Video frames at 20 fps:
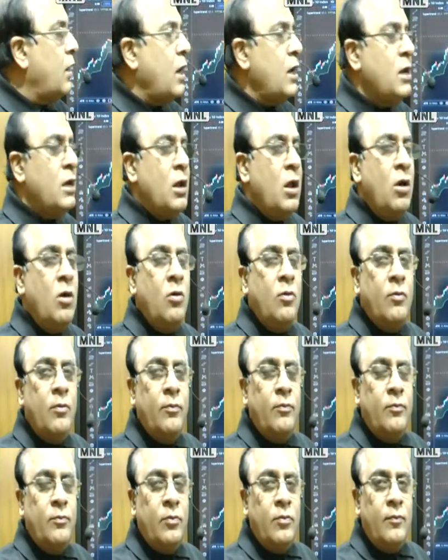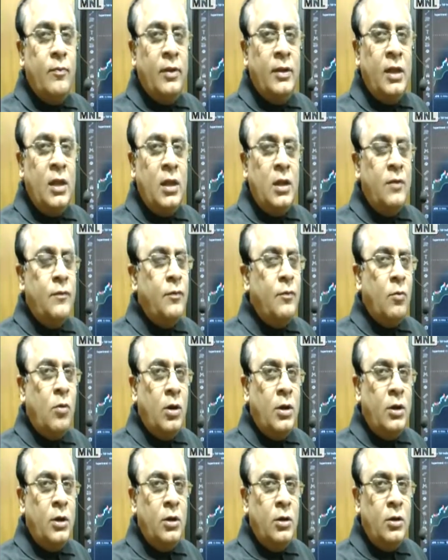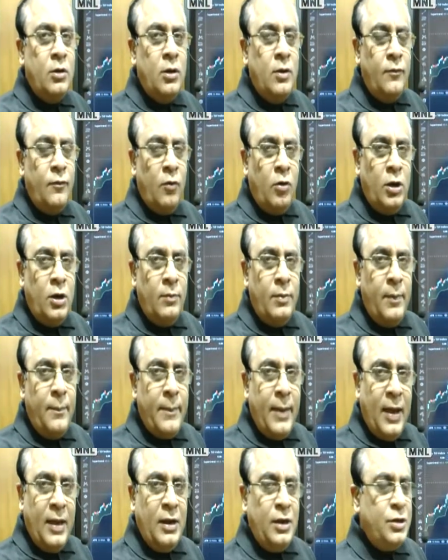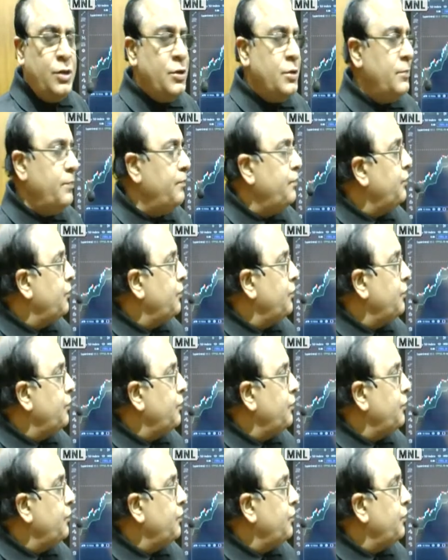right now whether if you want to be bearish,